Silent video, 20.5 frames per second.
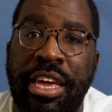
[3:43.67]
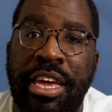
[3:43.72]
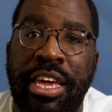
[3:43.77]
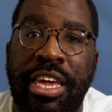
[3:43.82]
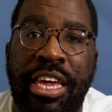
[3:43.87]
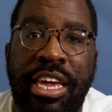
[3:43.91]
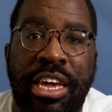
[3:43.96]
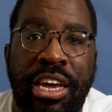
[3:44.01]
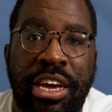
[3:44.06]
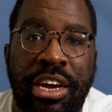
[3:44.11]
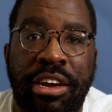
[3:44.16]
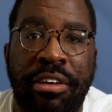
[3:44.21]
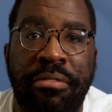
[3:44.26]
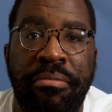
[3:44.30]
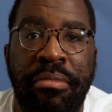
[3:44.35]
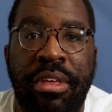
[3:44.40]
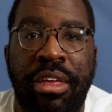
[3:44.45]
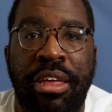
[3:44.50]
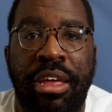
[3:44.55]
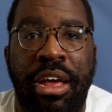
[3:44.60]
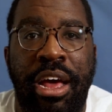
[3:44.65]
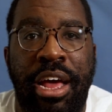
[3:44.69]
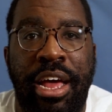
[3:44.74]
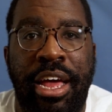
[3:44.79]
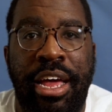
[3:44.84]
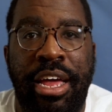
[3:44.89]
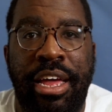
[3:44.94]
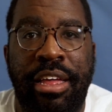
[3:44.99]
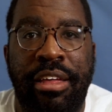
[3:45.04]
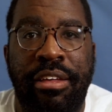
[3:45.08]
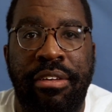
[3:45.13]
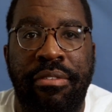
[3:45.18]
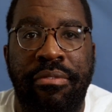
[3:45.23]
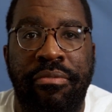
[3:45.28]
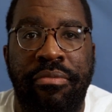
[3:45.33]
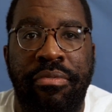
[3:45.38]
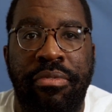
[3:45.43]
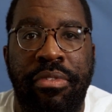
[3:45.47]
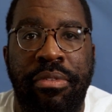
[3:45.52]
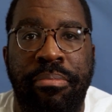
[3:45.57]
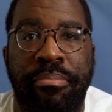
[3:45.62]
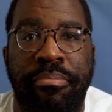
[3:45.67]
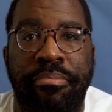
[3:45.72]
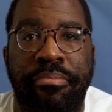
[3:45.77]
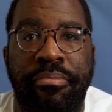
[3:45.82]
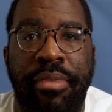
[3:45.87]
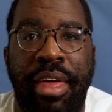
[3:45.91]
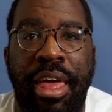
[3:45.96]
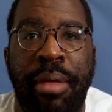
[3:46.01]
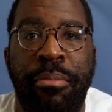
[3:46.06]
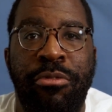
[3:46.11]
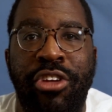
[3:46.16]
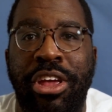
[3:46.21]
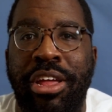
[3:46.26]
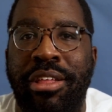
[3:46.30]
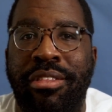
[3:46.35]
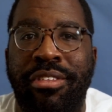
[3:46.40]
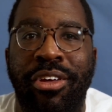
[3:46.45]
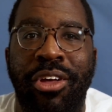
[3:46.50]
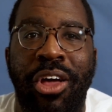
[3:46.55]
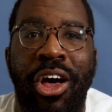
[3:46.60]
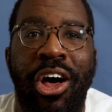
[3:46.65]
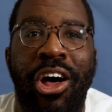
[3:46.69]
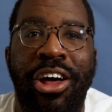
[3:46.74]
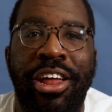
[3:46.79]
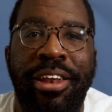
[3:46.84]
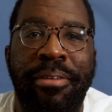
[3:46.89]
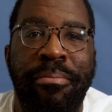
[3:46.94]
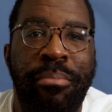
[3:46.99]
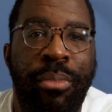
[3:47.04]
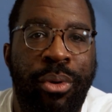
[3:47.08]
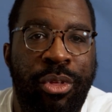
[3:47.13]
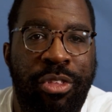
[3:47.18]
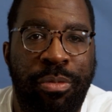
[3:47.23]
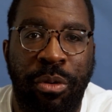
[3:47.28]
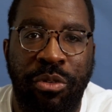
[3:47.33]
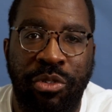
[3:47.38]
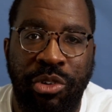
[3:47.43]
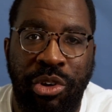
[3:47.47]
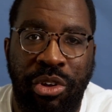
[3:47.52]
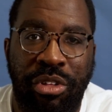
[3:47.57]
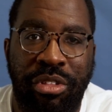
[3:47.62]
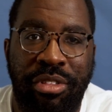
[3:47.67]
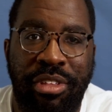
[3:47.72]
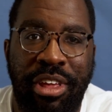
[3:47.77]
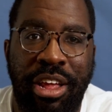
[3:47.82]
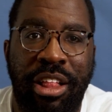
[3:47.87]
Here, MJ took on multiple roles,